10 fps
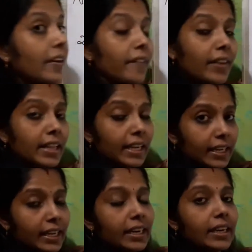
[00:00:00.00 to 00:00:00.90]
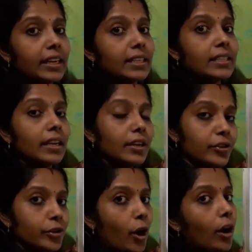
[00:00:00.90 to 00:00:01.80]
When the current is
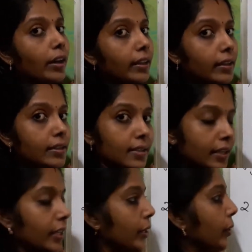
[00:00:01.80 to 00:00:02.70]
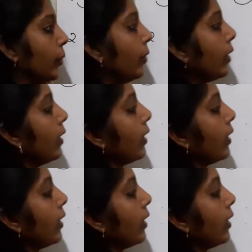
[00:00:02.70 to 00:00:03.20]
drawn in the circuit,